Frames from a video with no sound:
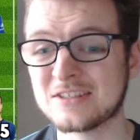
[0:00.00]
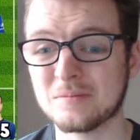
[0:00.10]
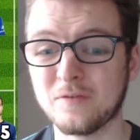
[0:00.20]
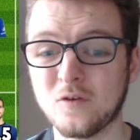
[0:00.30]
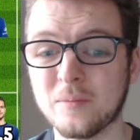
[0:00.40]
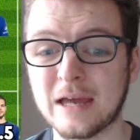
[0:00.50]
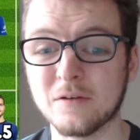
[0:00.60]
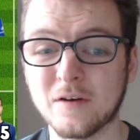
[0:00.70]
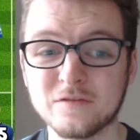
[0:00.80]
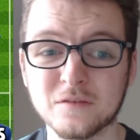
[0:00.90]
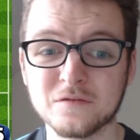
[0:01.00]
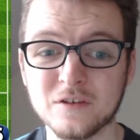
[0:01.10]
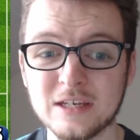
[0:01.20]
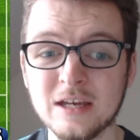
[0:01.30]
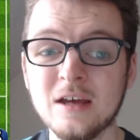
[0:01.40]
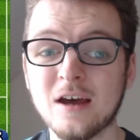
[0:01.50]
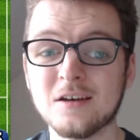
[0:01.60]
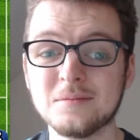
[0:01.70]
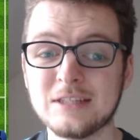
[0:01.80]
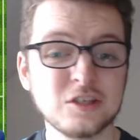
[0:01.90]
Like I said, most of our attacks were down the
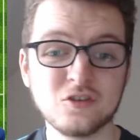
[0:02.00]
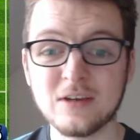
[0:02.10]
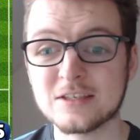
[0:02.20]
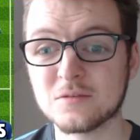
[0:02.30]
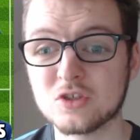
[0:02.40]
right-hand side.